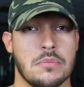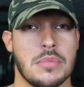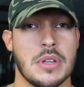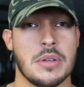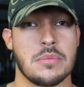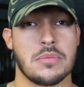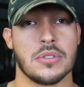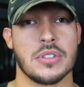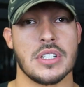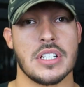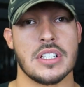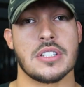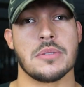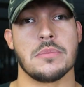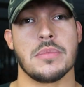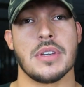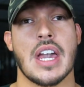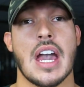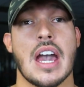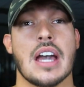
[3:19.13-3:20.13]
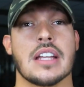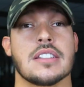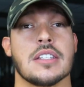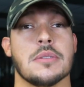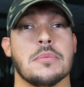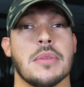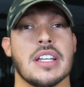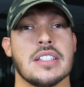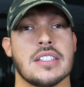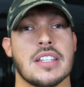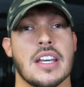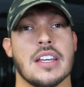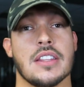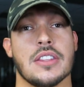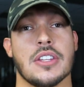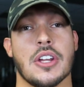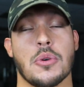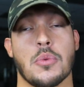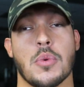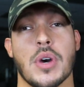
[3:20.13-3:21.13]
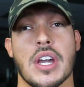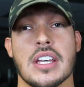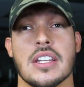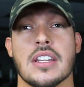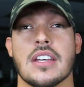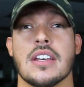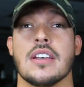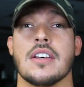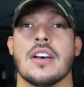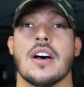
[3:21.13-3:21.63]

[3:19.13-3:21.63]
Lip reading: people need to be at to maintain their weight.